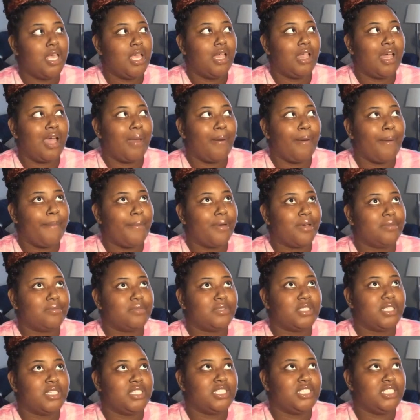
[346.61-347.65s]
Like my mom
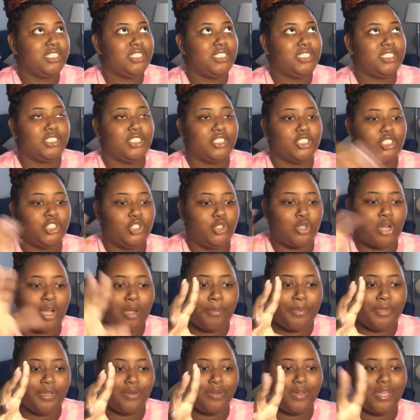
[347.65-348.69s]
said, she needs to just drop
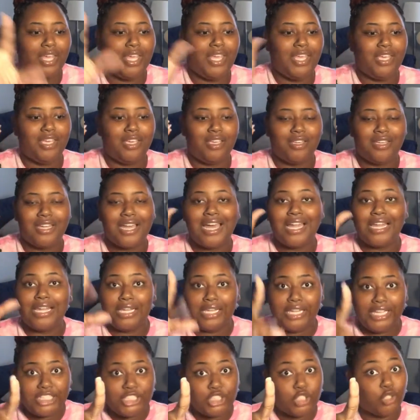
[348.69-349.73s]
me on the head. Not
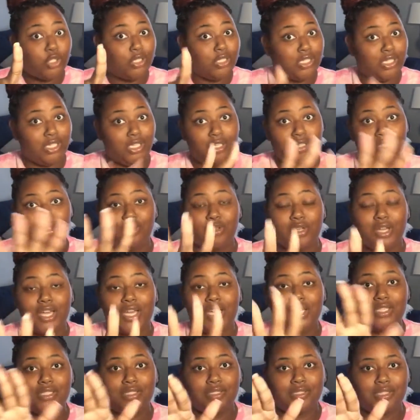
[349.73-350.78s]
literally, you
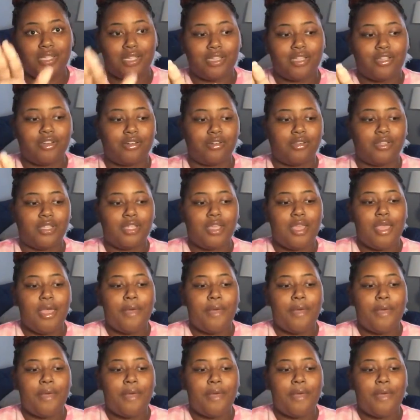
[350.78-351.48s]
guys, not literally.